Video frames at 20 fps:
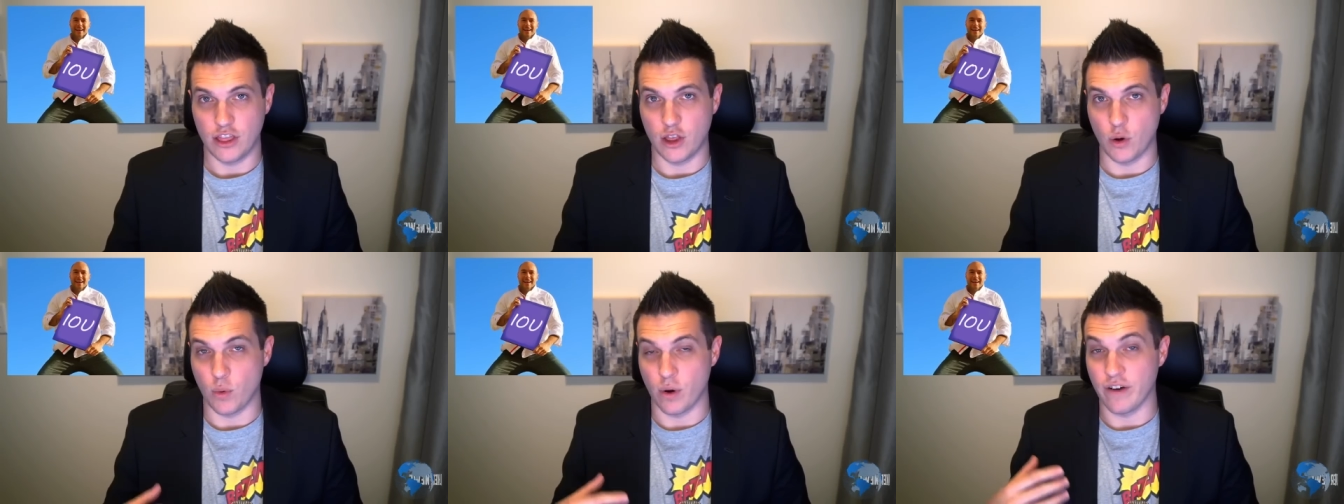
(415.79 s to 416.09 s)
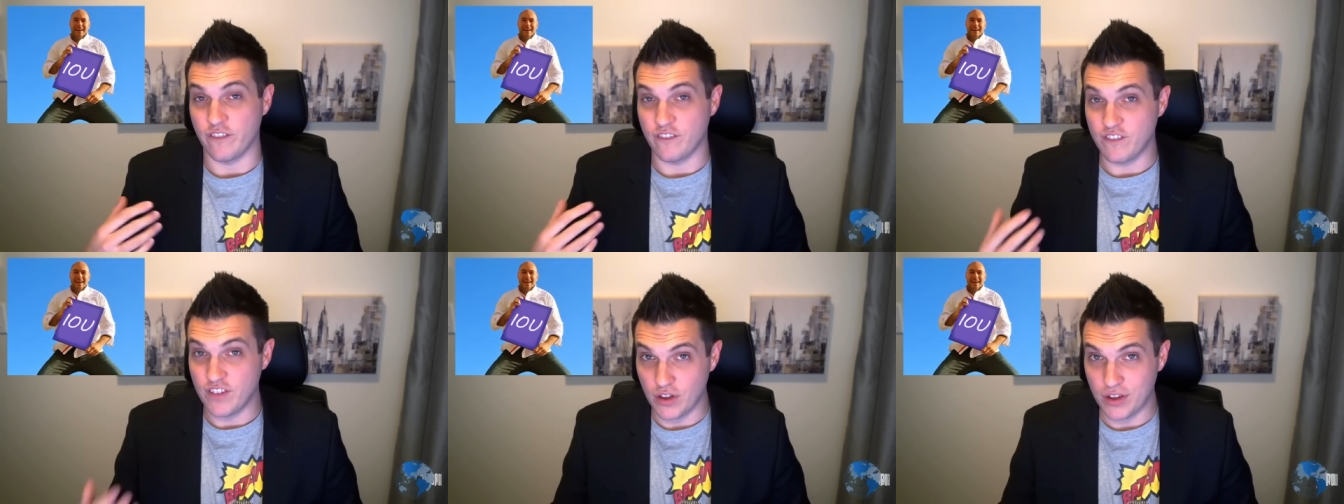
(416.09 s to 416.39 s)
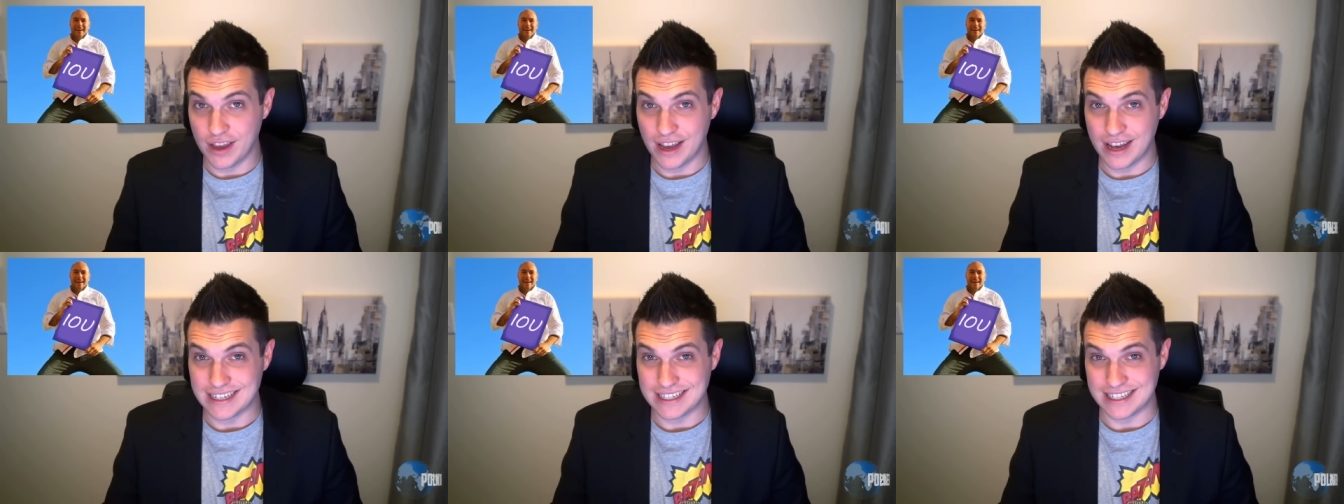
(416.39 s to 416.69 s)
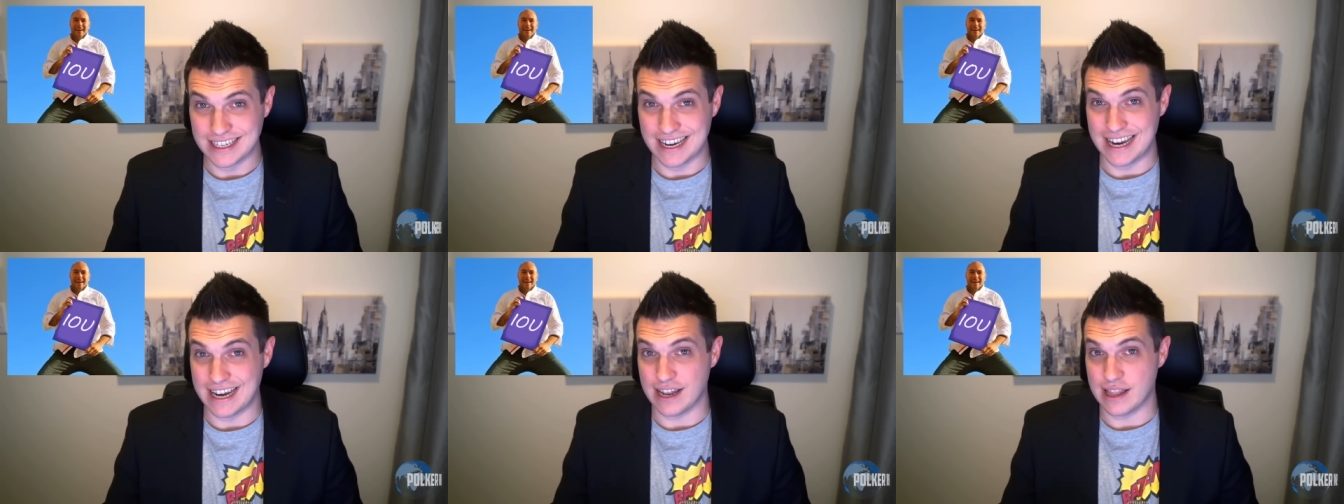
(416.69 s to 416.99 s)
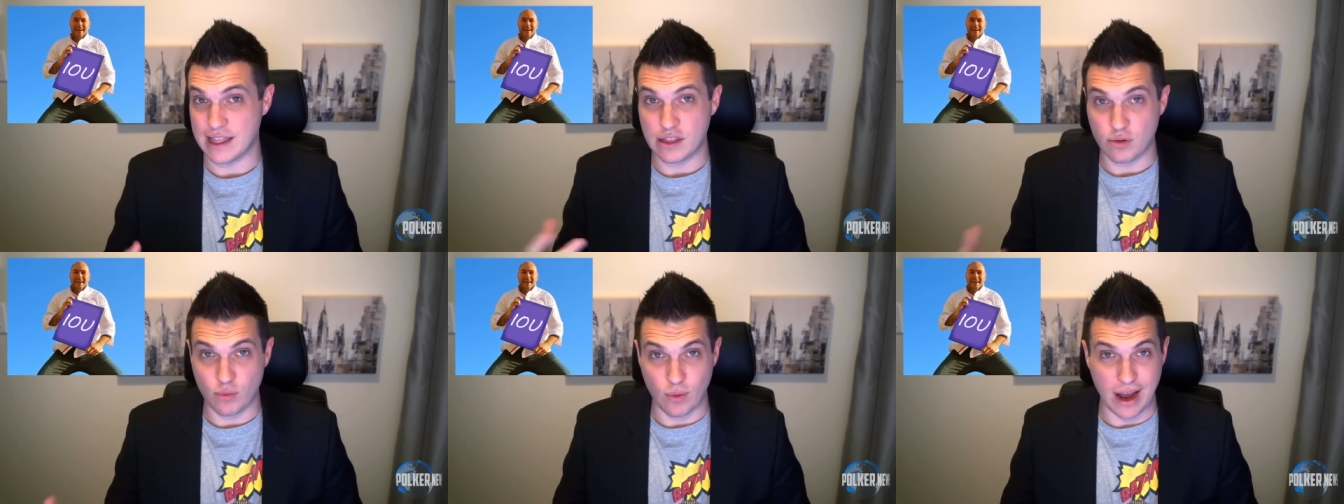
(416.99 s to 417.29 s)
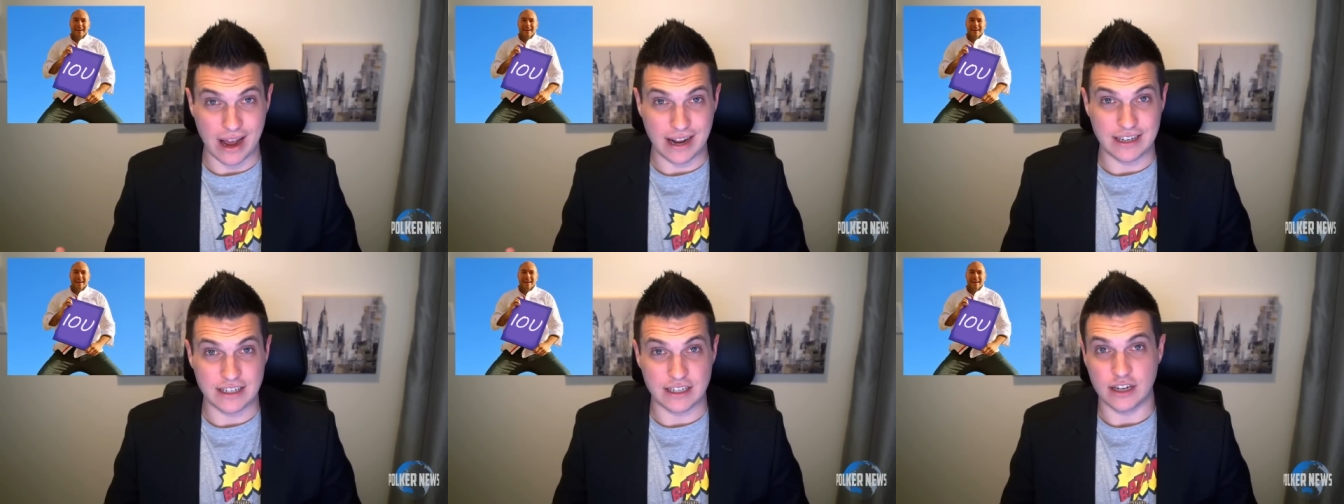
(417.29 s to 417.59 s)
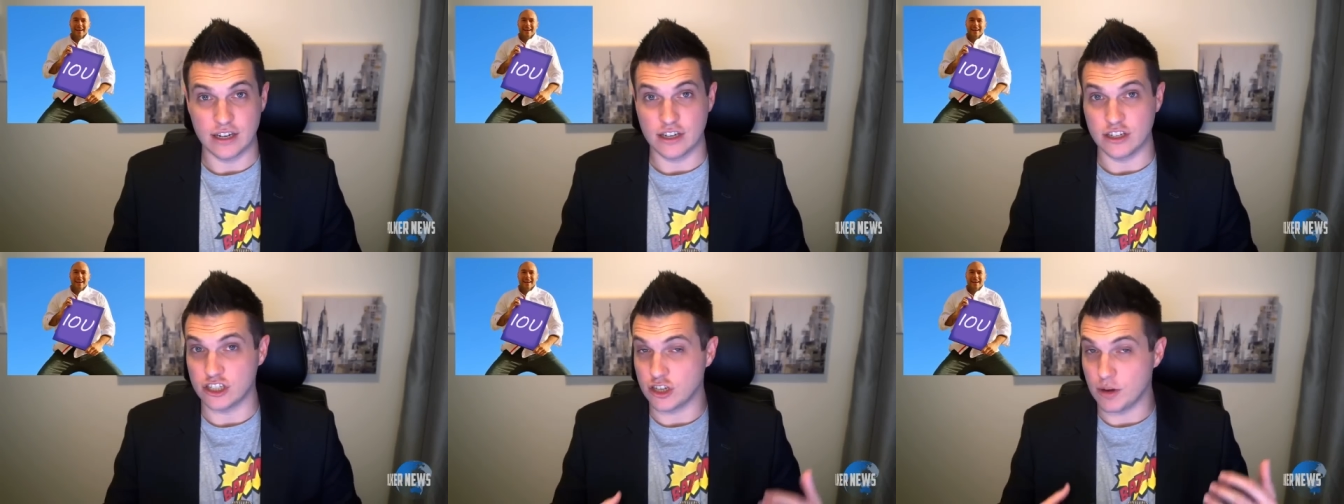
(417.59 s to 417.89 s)
There were affiliates in
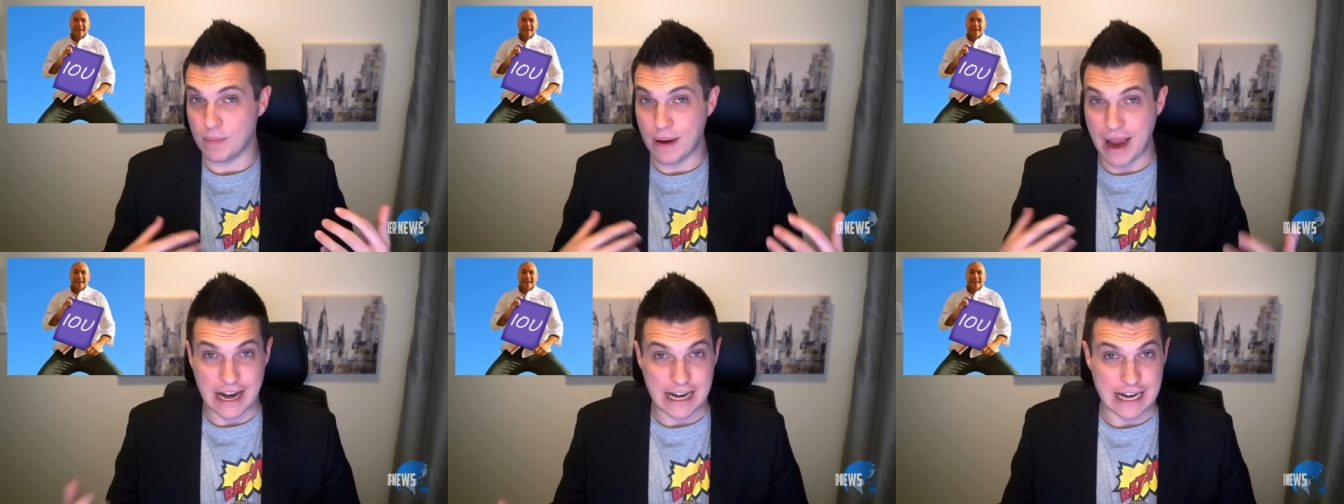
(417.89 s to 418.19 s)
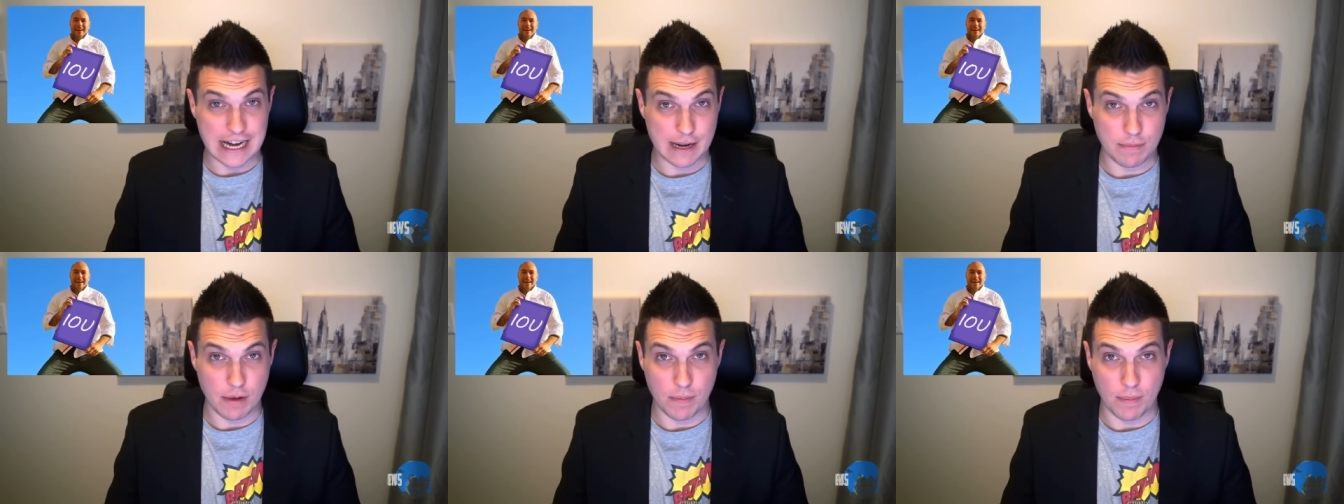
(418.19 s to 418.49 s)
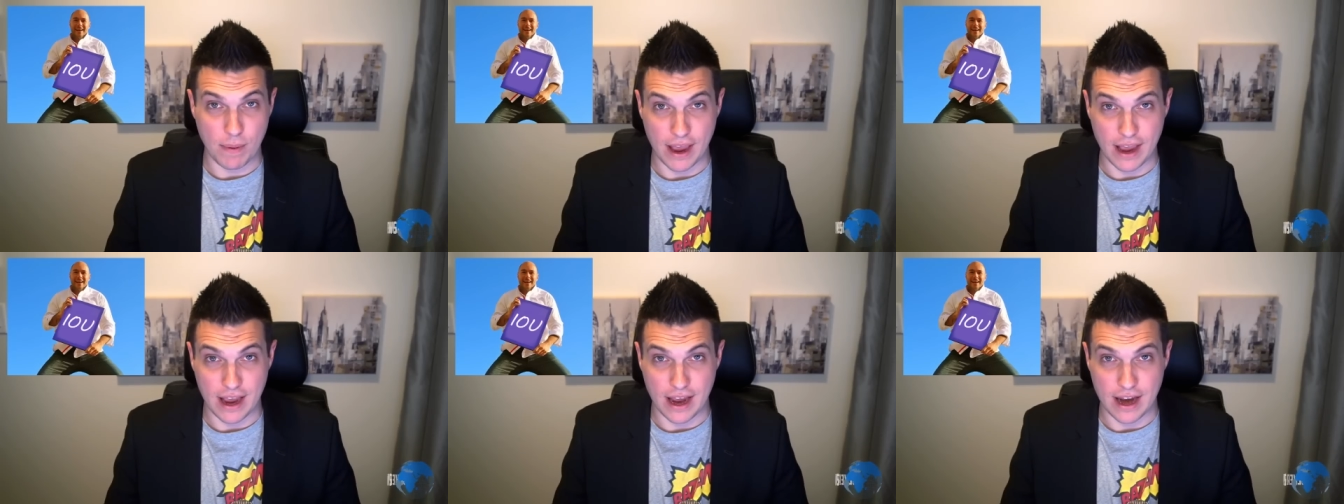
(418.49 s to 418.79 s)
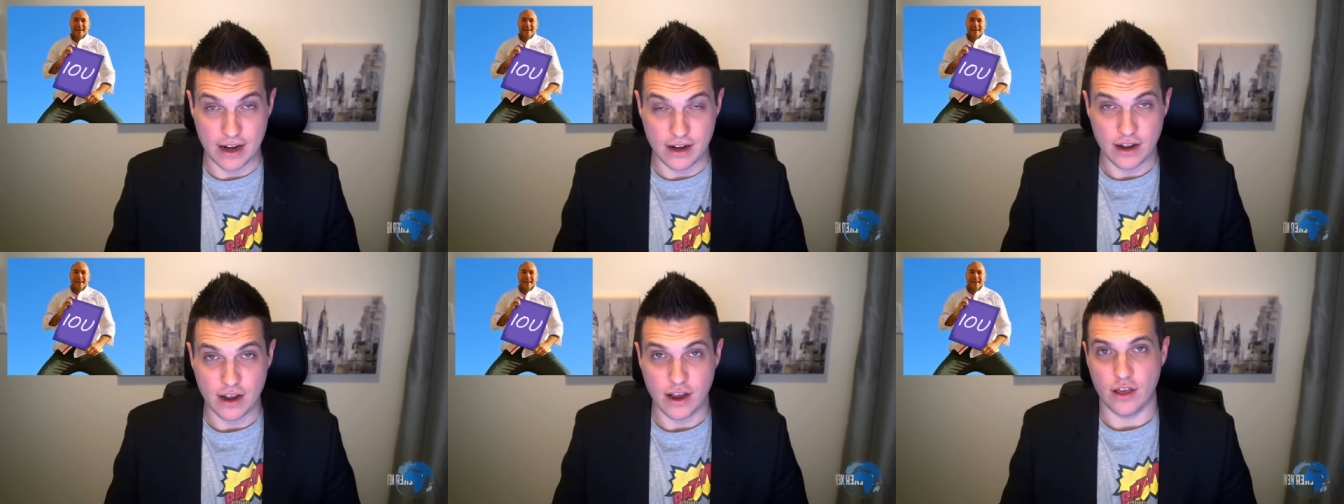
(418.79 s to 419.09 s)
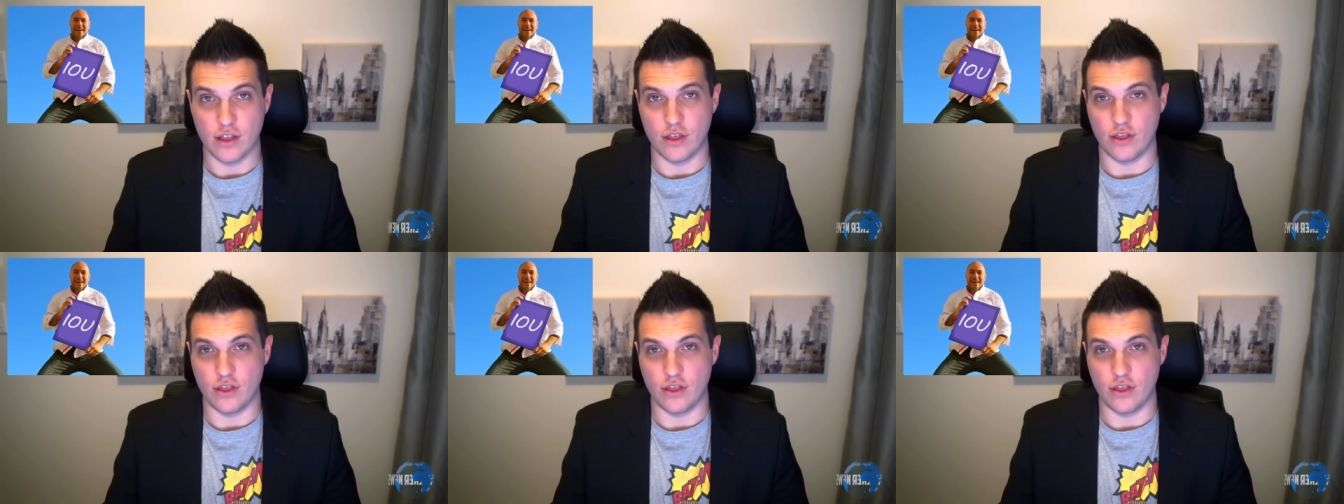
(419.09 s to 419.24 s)
threads demanding to be paid.